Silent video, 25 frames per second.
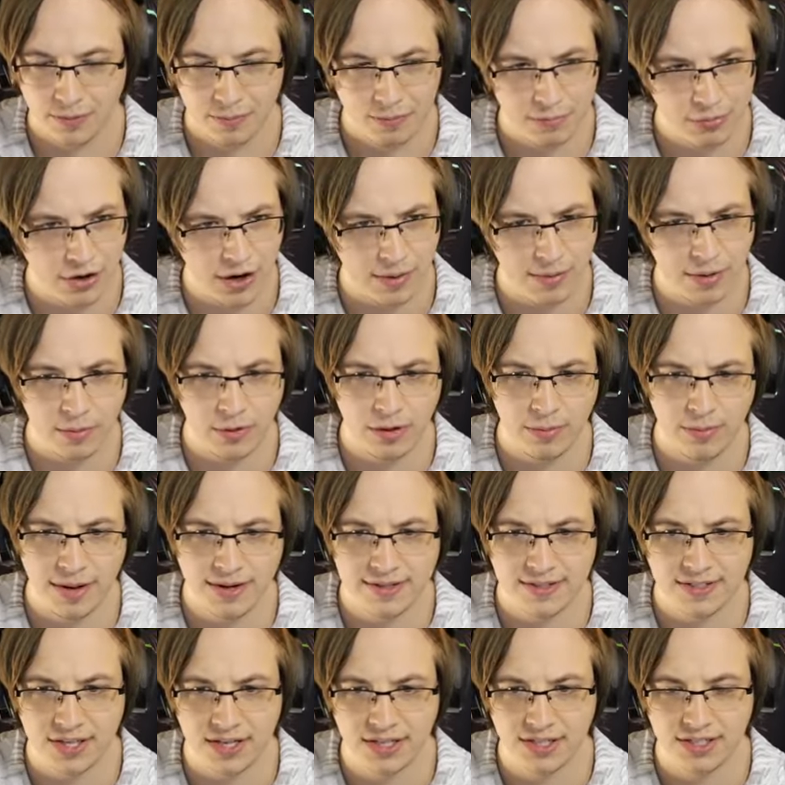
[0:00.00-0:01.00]
probably would have
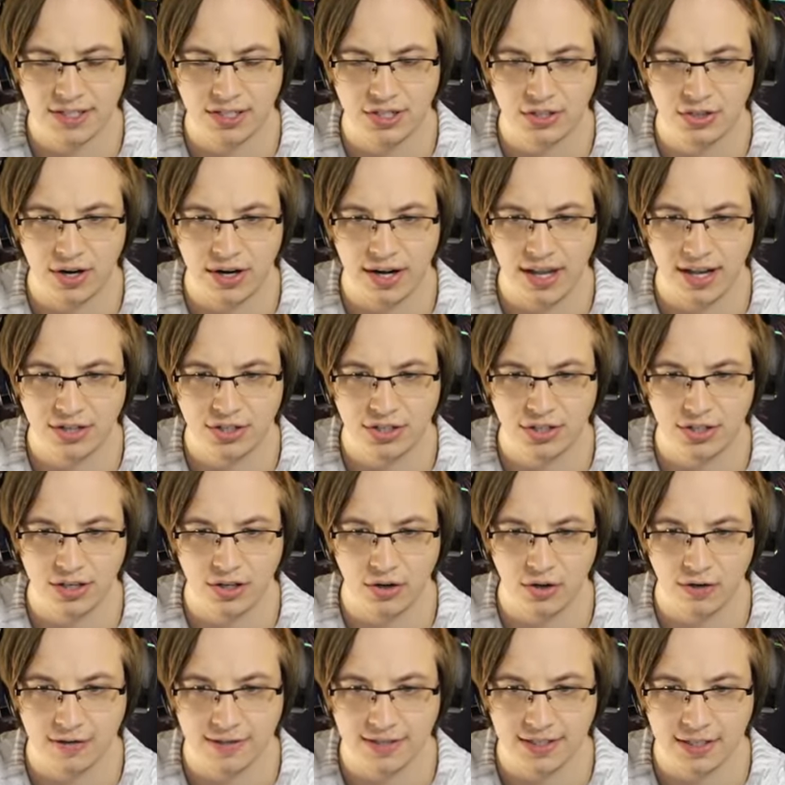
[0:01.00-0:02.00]
made sense to try to actually
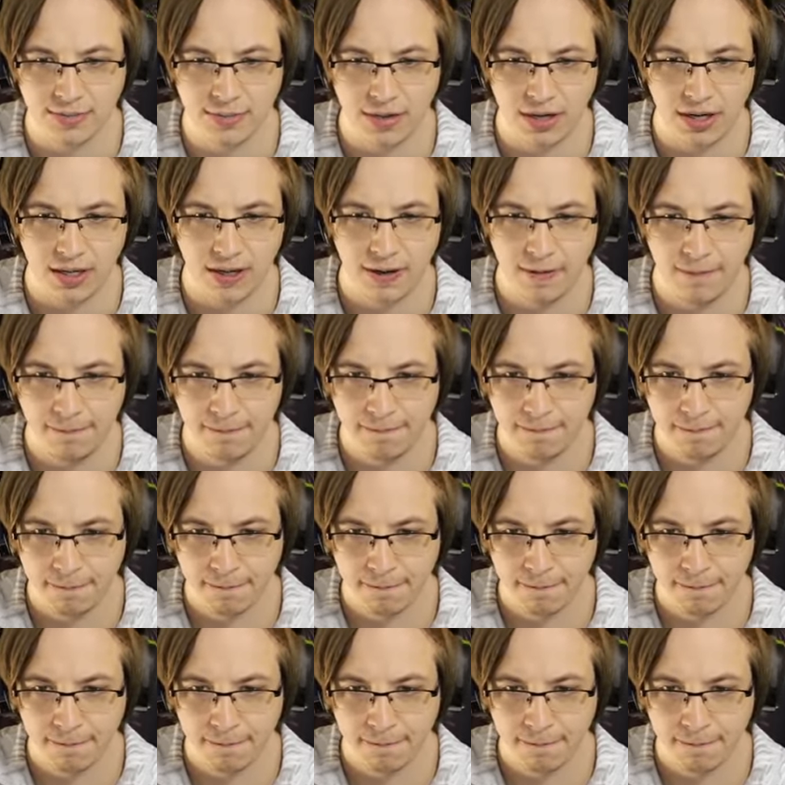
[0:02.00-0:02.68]
earn some money